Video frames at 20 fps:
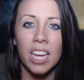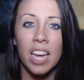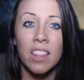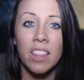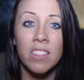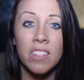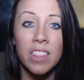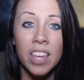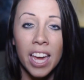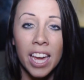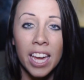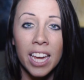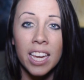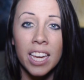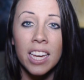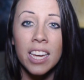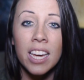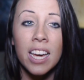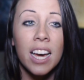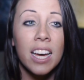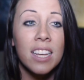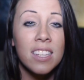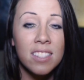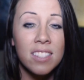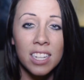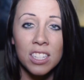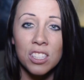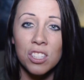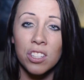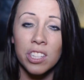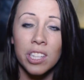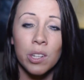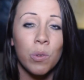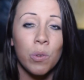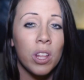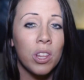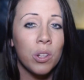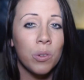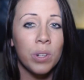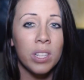and they essentially,
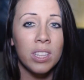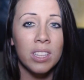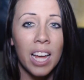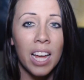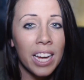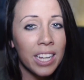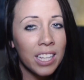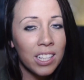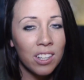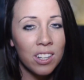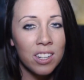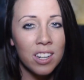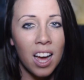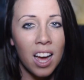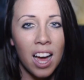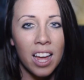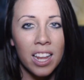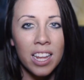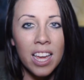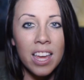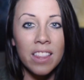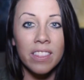whether we like it or not,